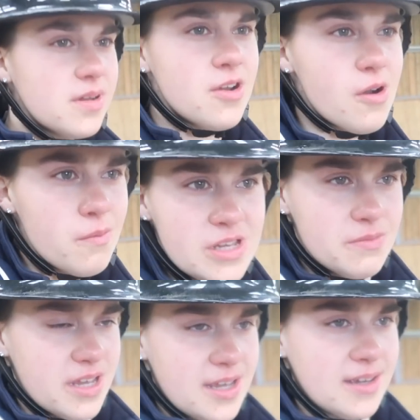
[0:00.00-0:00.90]
not on me
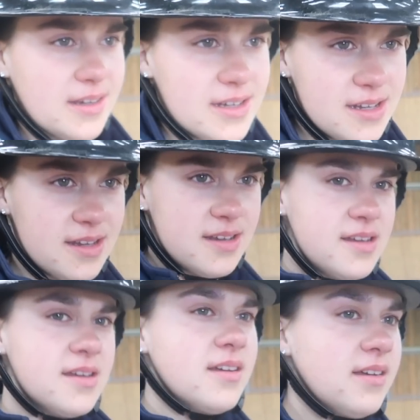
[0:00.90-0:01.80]
being
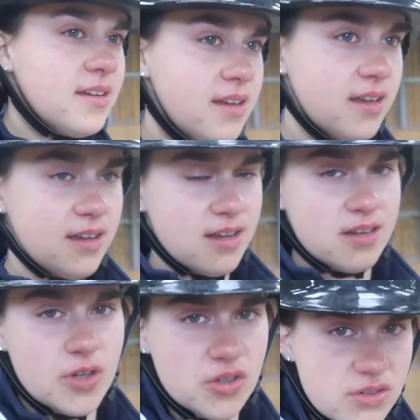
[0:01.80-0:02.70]

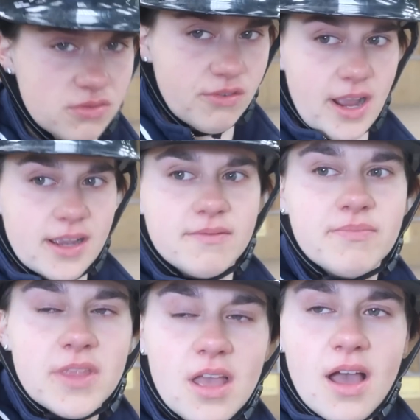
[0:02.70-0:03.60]
an emotional wreck.
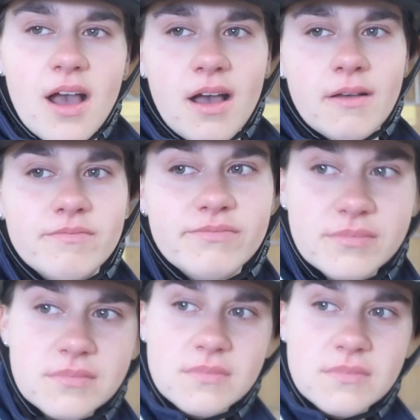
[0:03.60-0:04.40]
Um,